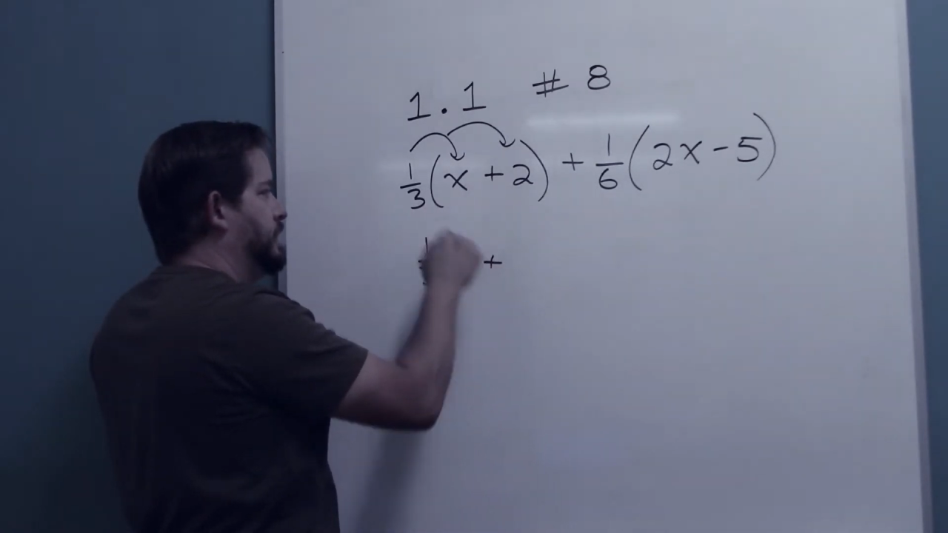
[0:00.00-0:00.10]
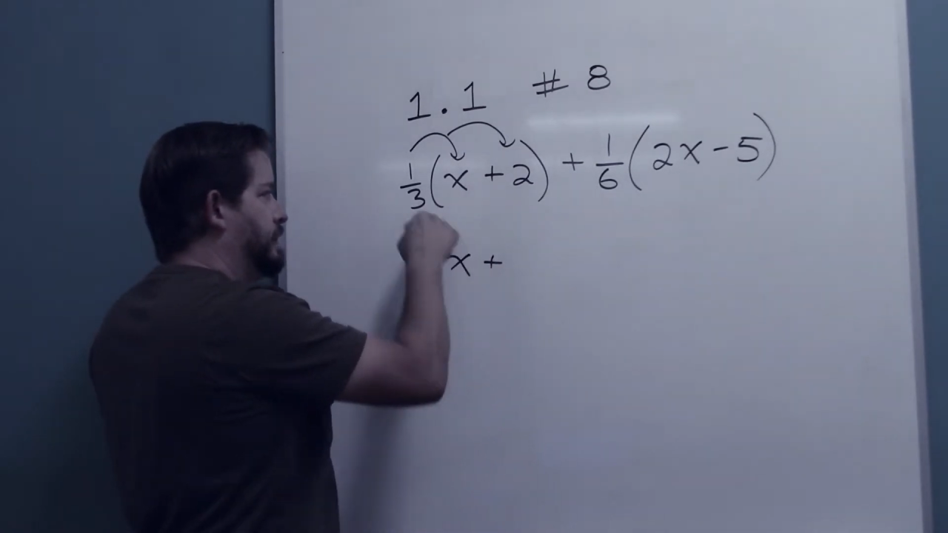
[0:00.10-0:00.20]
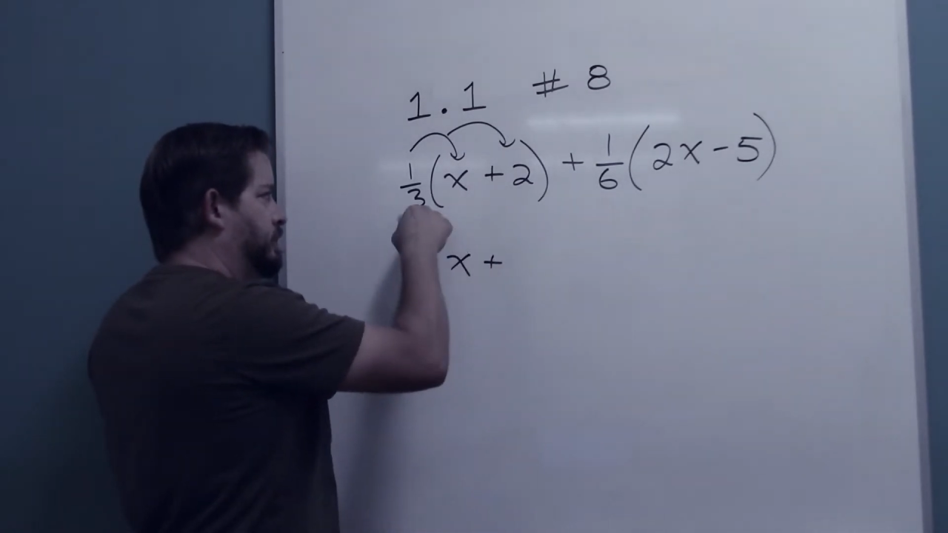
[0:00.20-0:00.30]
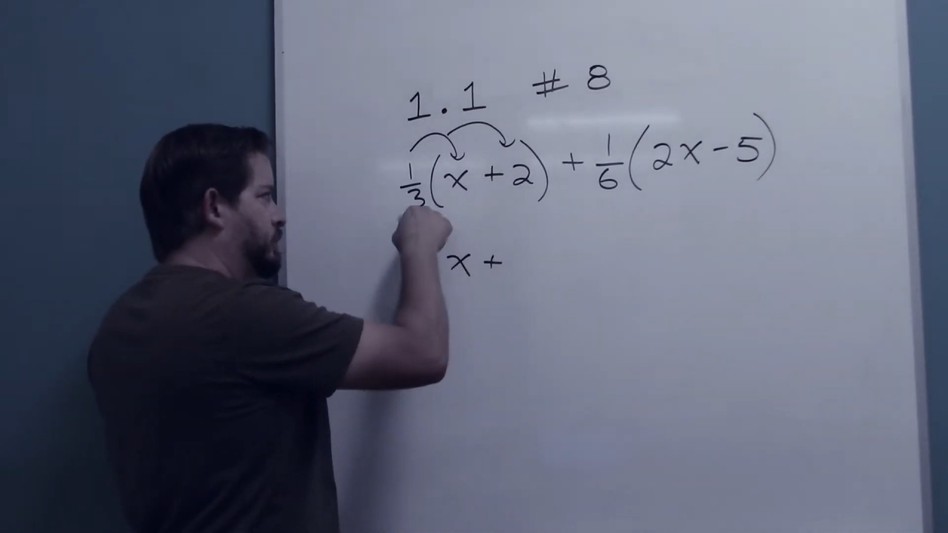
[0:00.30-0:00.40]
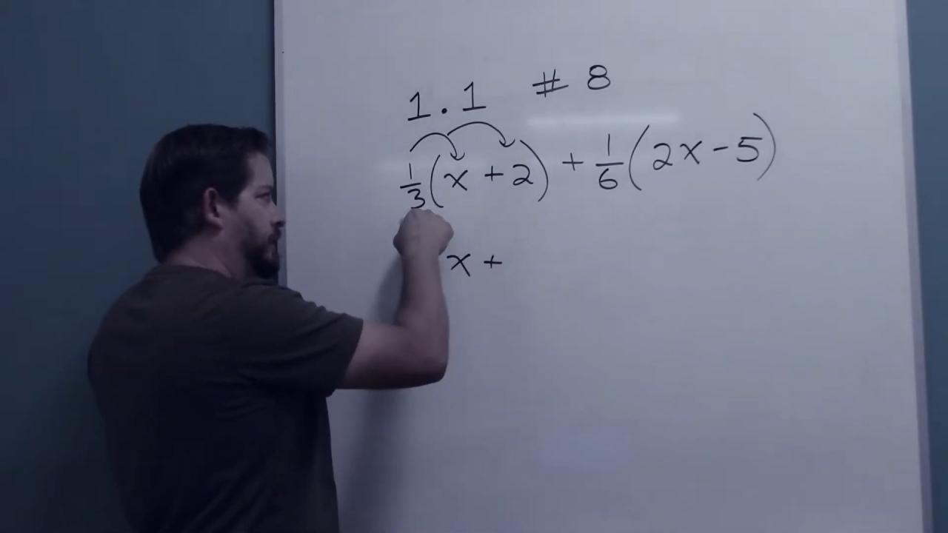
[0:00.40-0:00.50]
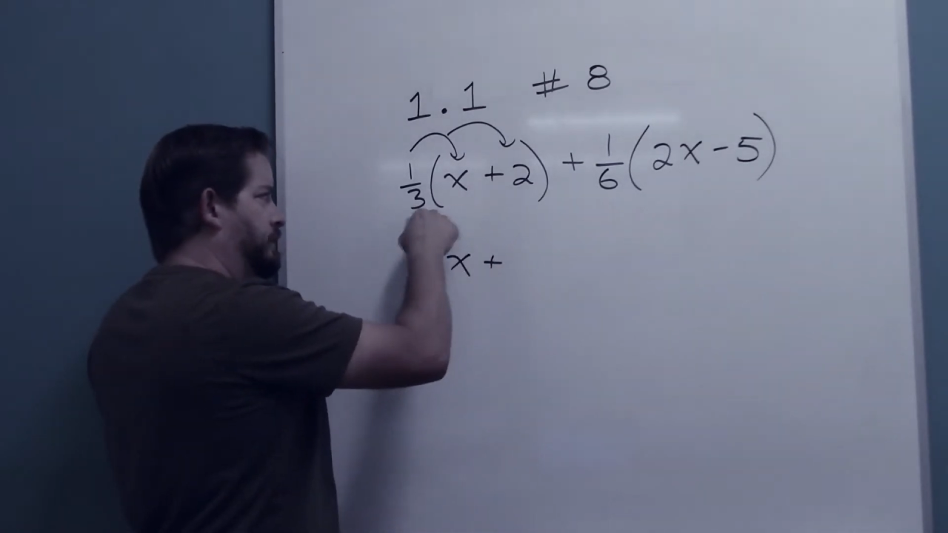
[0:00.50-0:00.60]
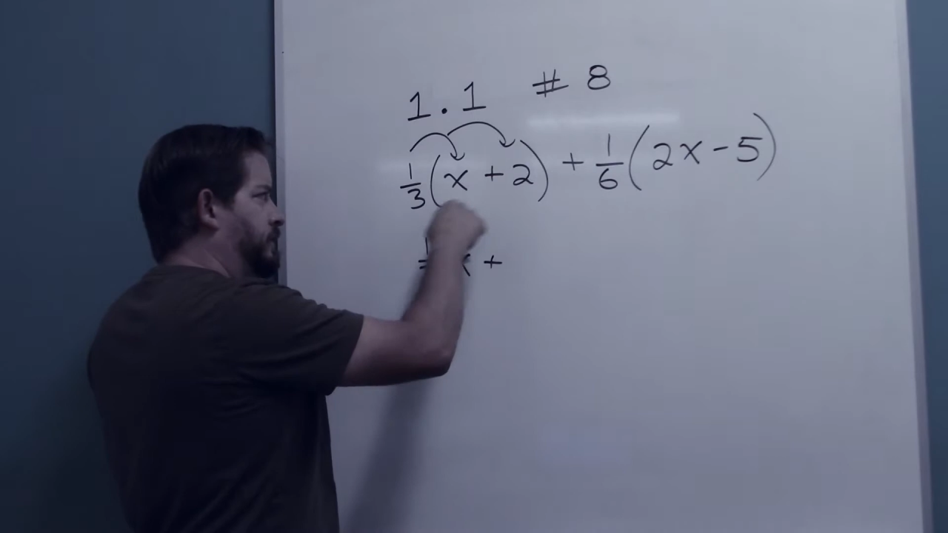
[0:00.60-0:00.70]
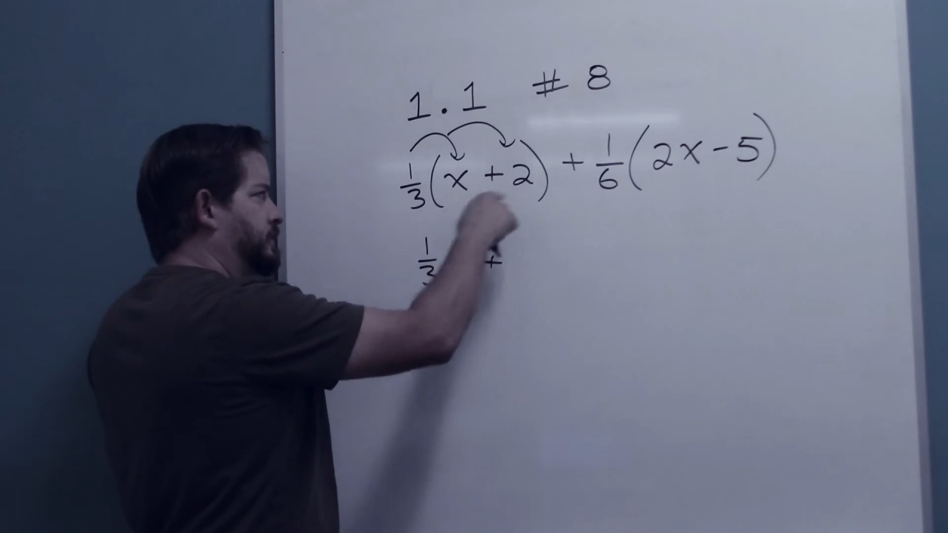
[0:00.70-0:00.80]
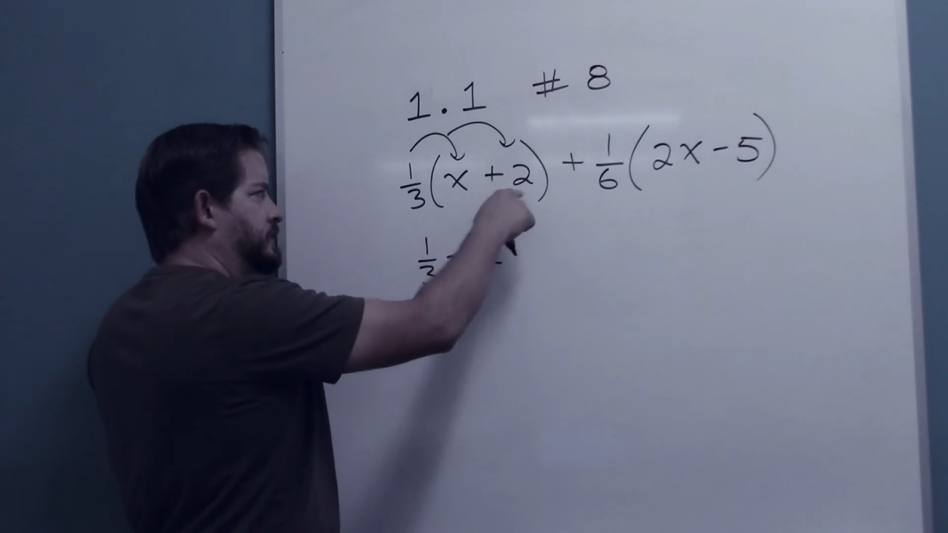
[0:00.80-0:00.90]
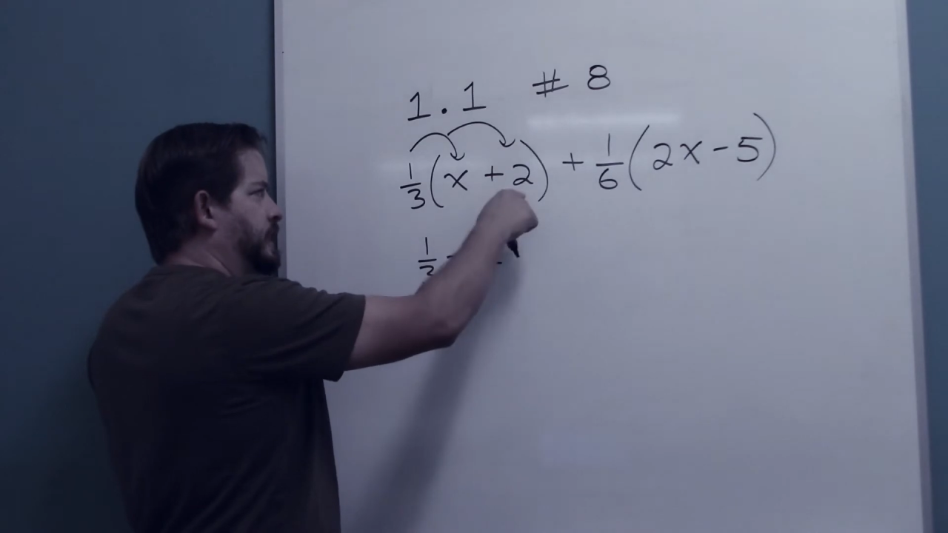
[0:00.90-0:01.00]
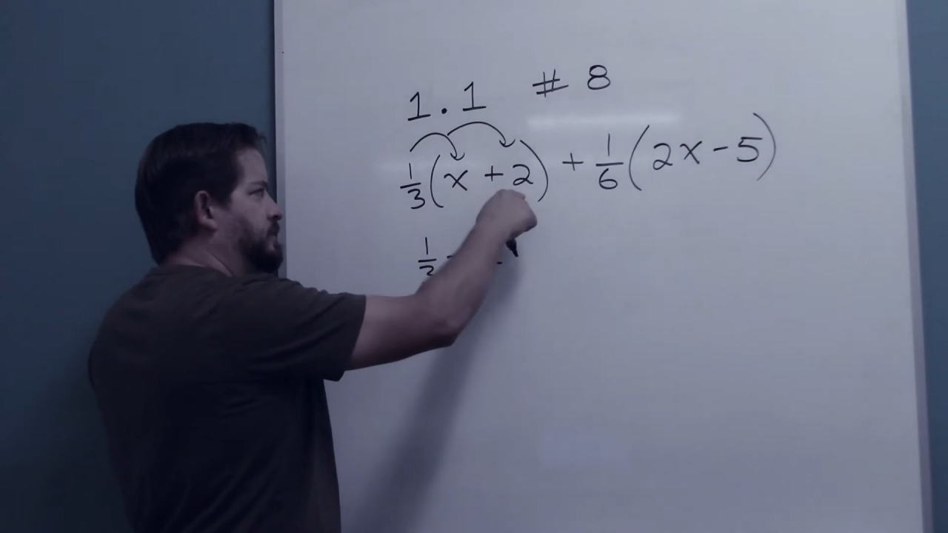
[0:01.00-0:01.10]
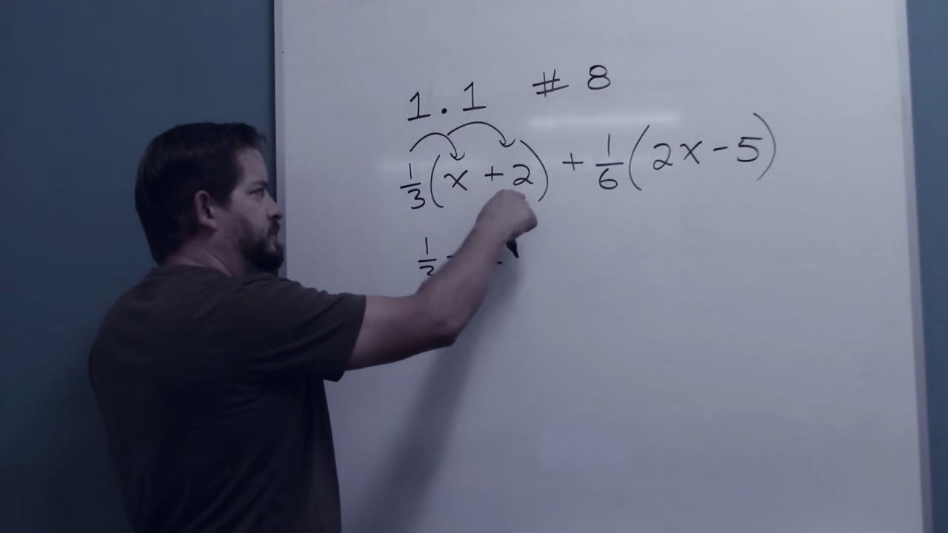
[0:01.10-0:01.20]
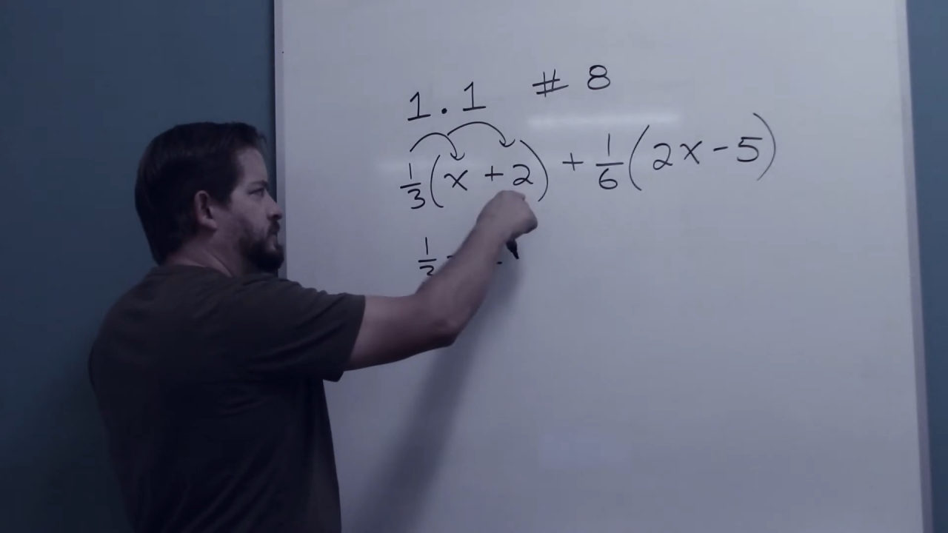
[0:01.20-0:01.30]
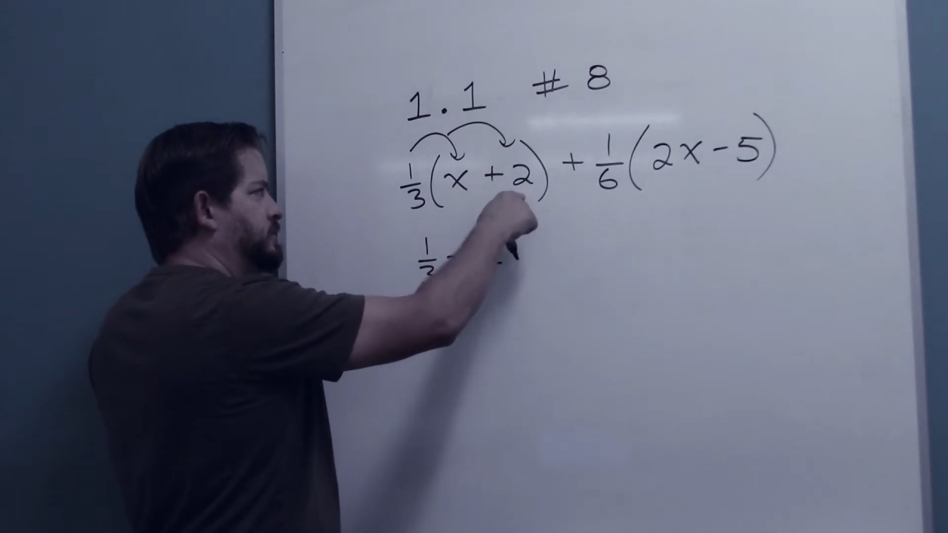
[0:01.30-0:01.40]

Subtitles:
1/3 times